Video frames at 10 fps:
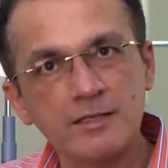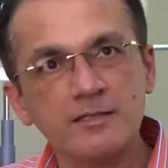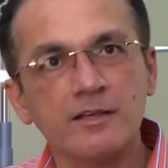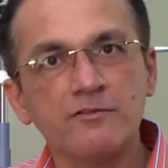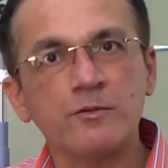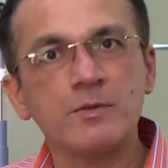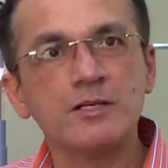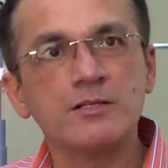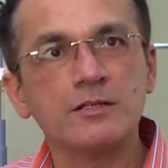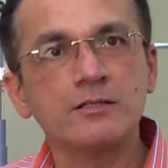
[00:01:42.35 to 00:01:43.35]
this
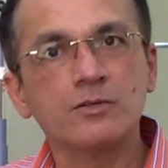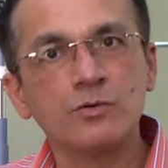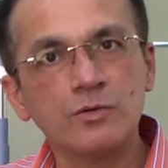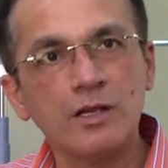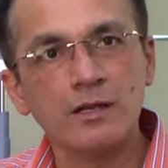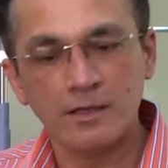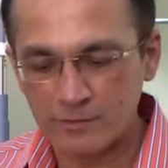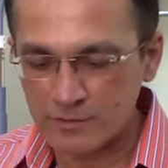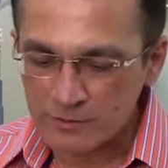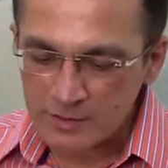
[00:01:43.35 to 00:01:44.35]
information through the nerves,